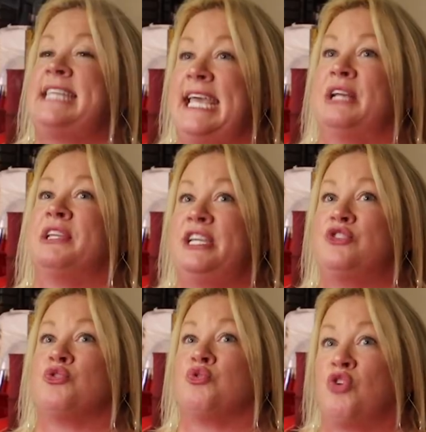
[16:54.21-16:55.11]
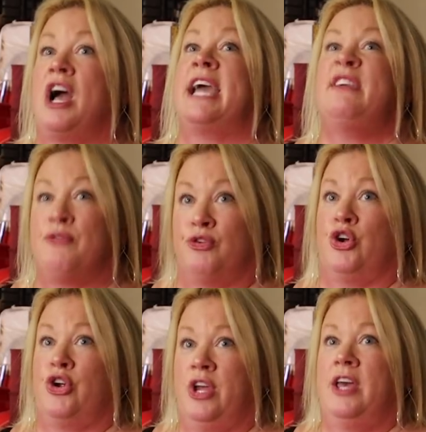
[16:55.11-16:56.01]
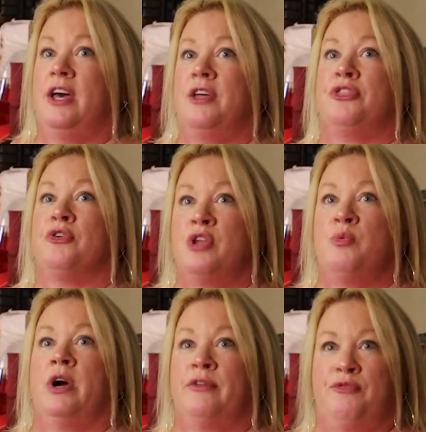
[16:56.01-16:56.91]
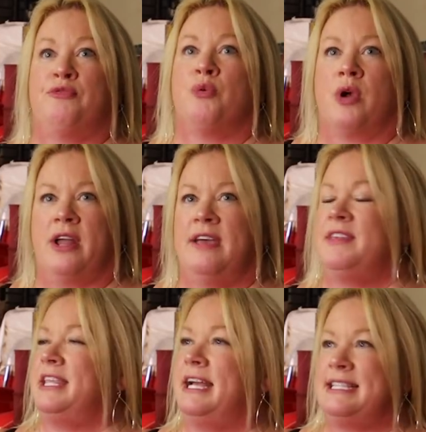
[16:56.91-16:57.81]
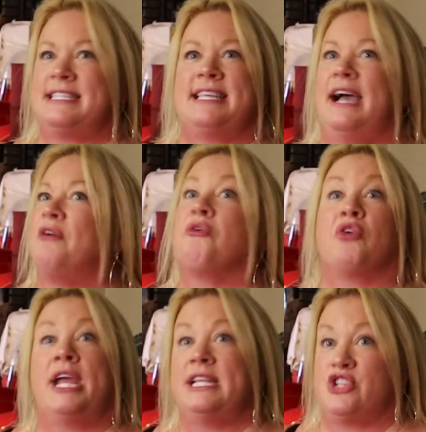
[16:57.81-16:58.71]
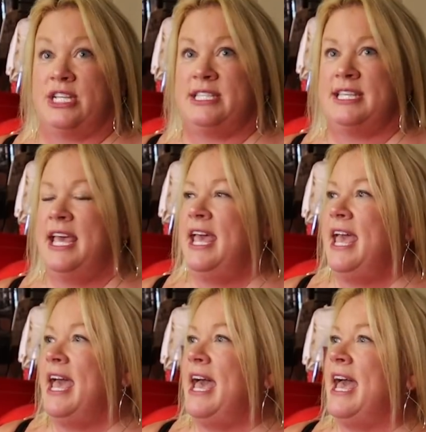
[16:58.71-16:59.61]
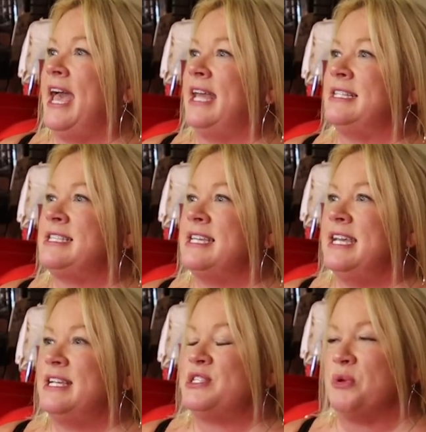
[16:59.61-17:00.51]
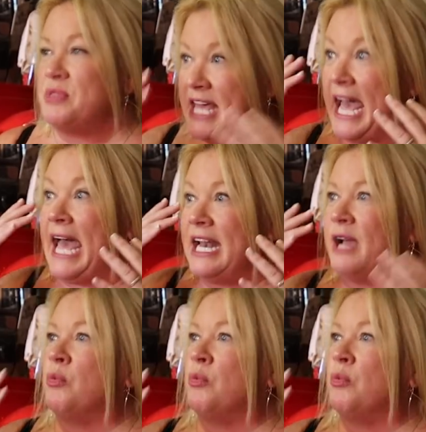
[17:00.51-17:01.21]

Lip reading: daily driver, a 31 Ford. I mean, that's outrageous. And so that I